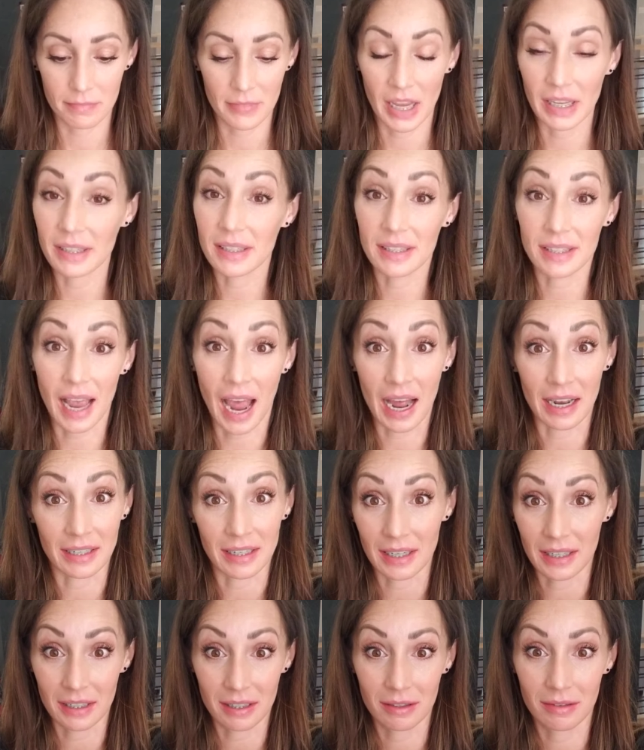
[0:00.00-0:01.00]

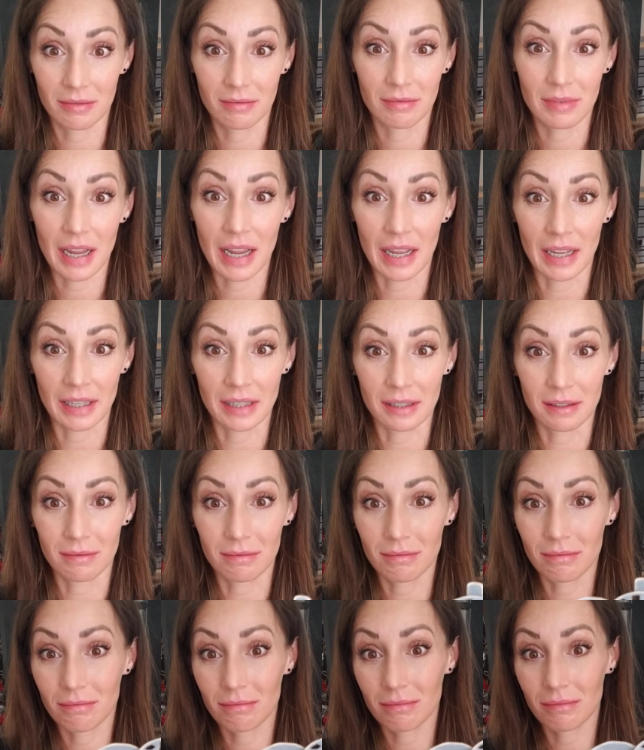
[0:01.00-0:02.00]
sanded in
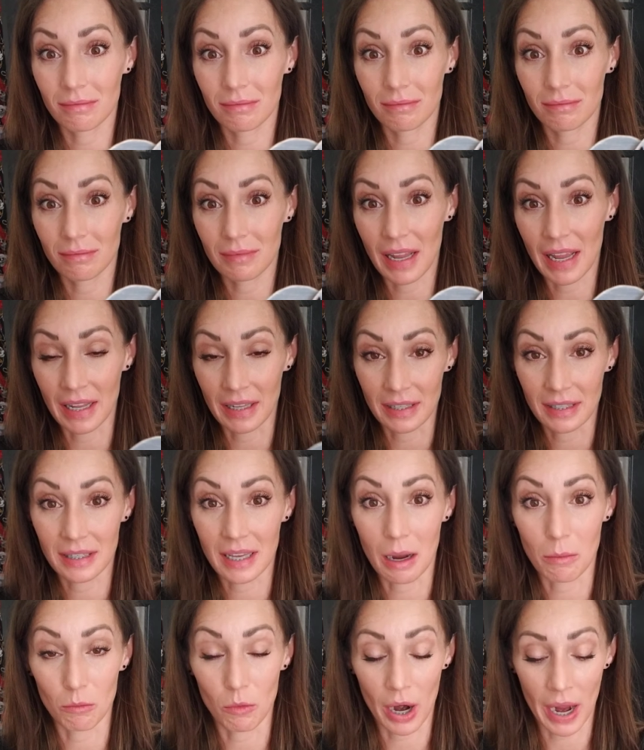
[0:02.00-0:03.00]

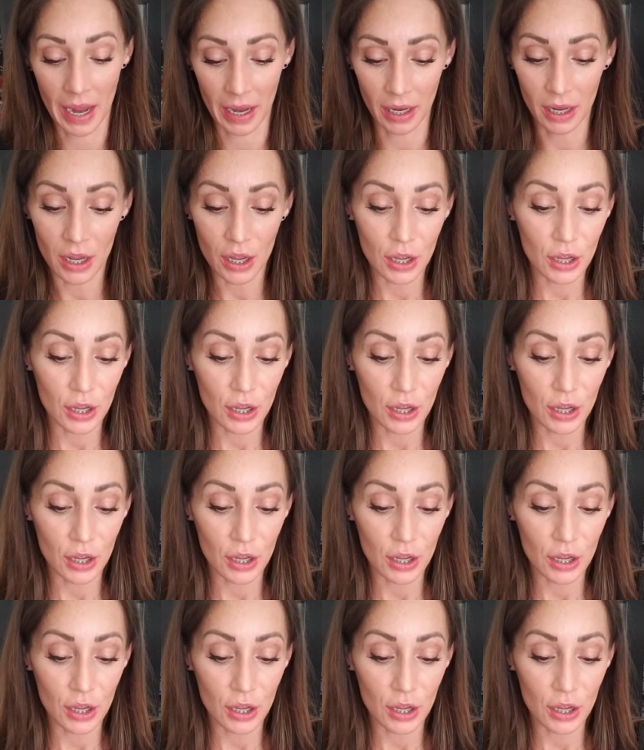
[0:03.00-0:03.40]
some way.